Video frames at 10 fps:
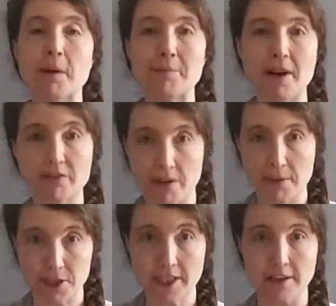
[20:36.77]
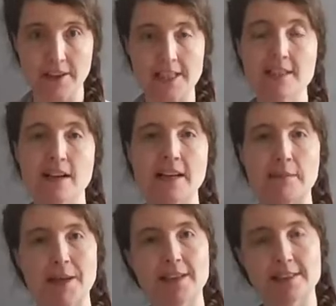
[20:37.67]
above are particularly
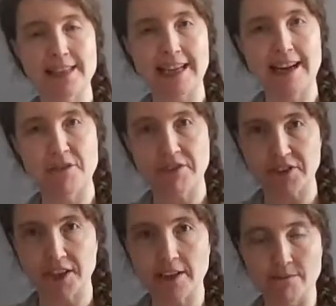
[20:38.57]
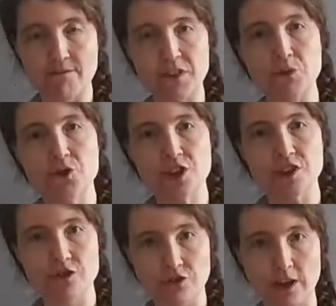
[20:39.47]
stunning because they have a very
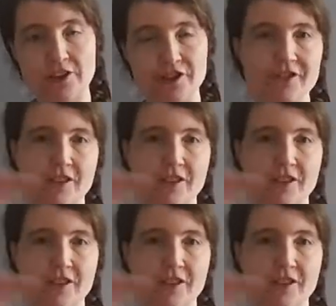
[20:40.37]
Confucian structure